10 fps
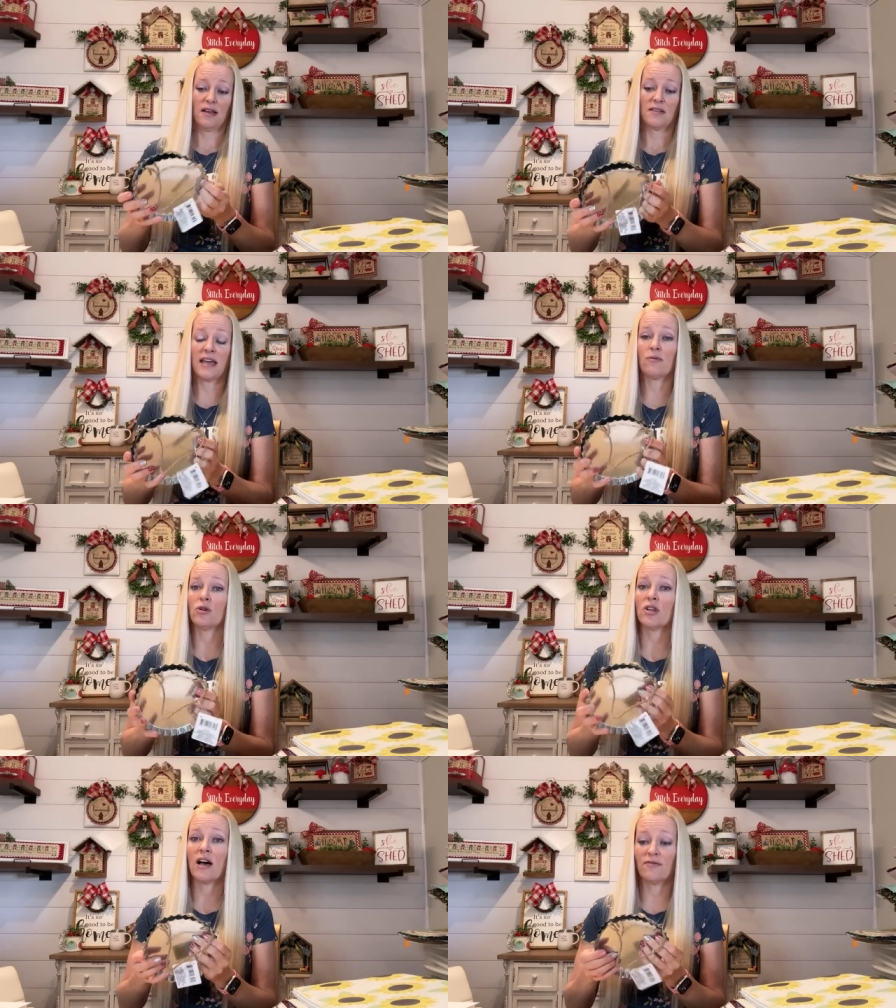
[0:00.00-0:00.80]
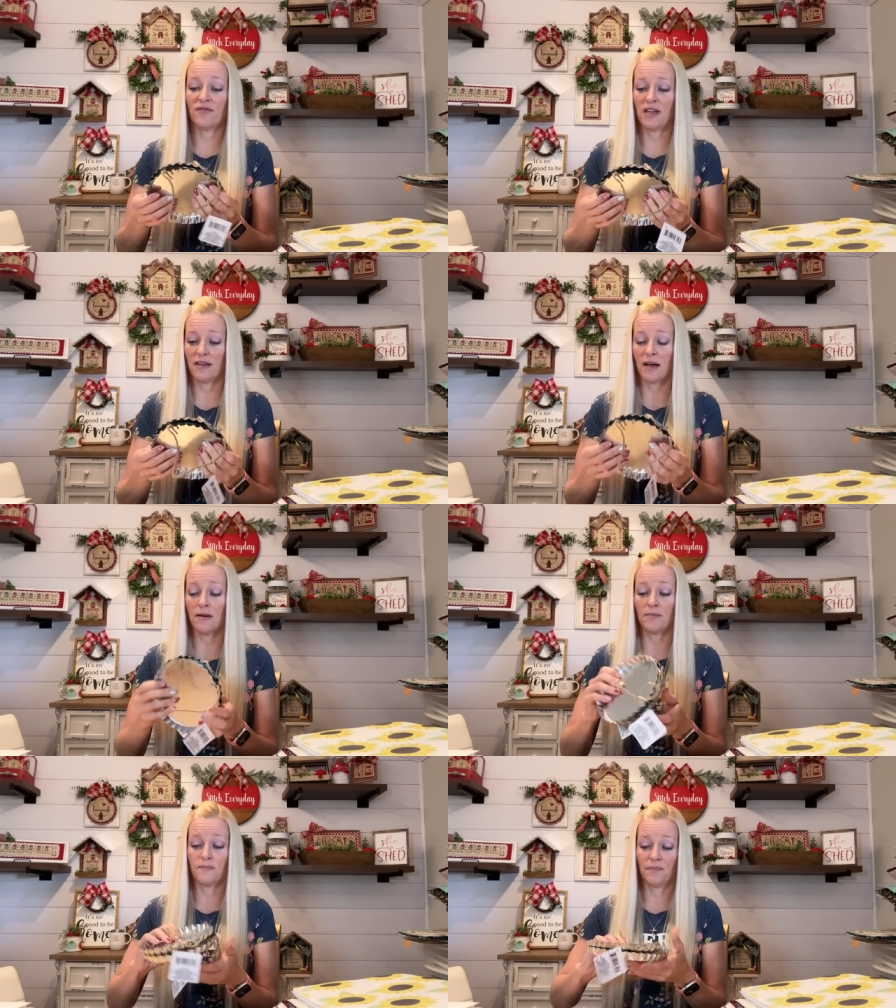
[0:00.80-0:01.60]
They will not fit
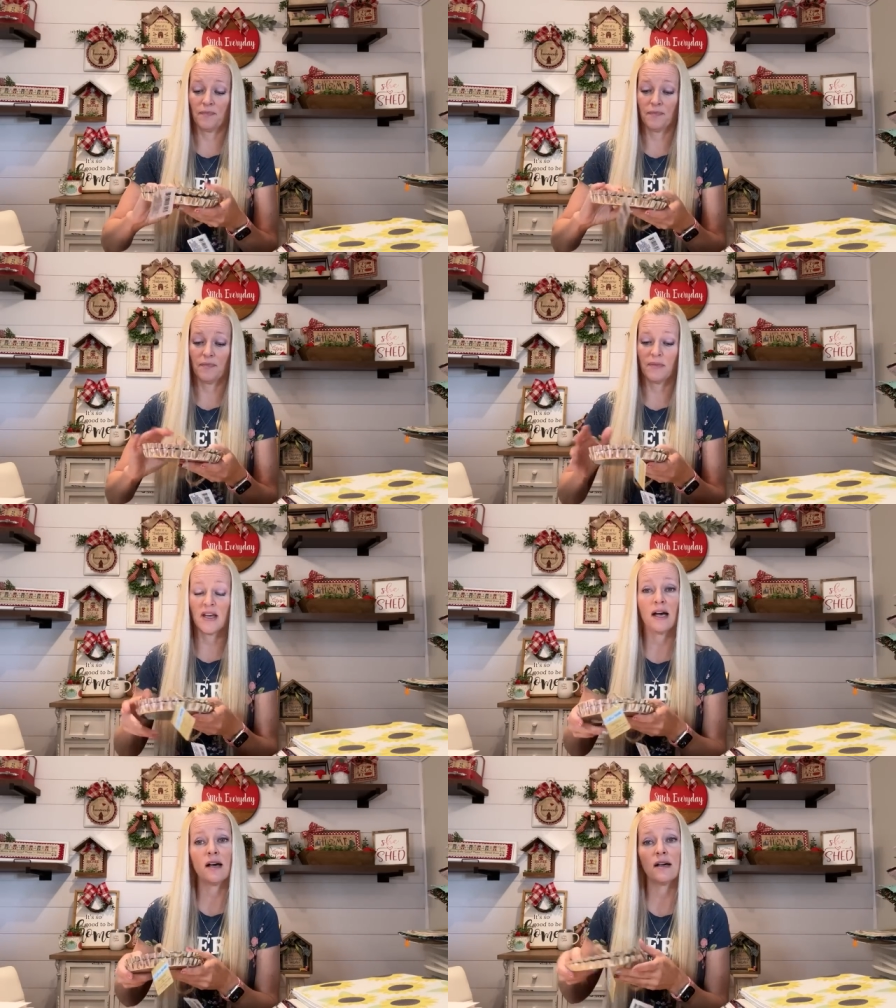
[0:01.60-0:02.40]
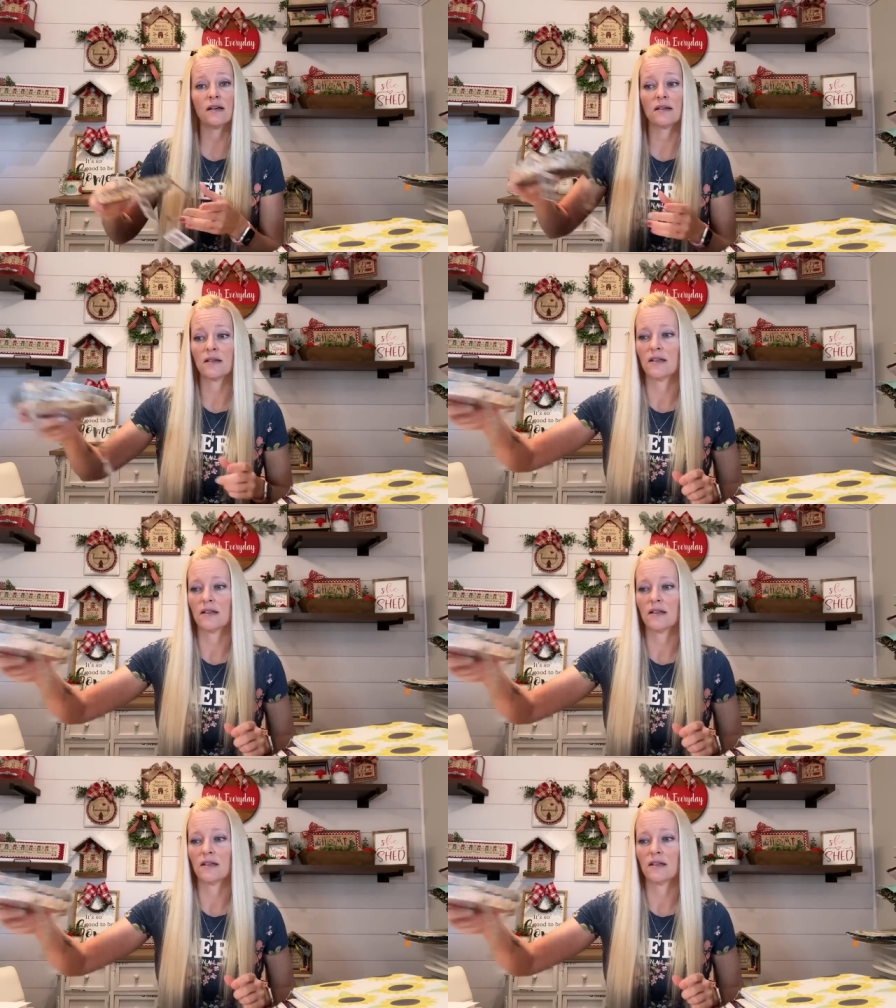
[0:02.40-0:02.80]
um, the, uh,